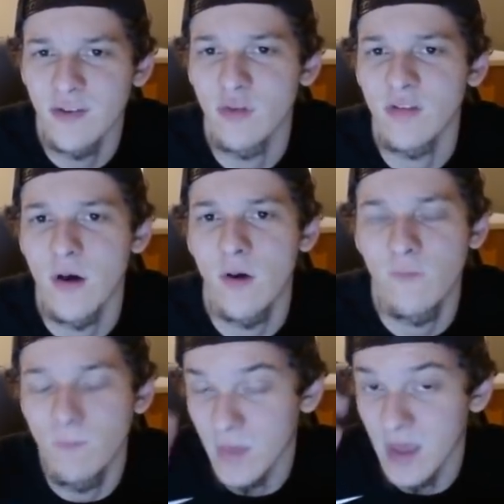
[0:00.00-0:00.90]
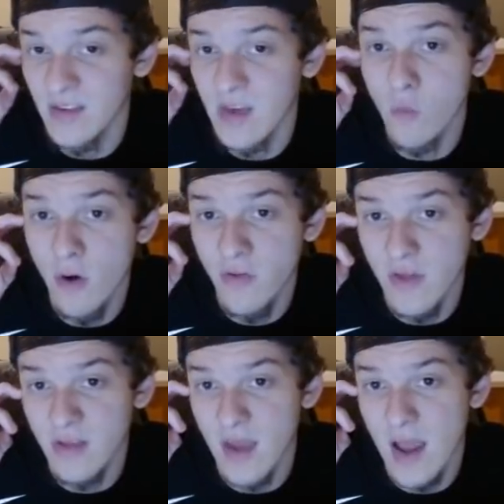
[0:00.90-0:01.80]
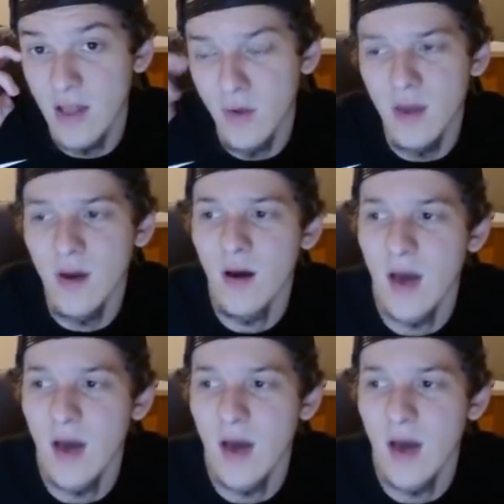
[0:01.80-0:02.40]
yourself, is he worth that salary?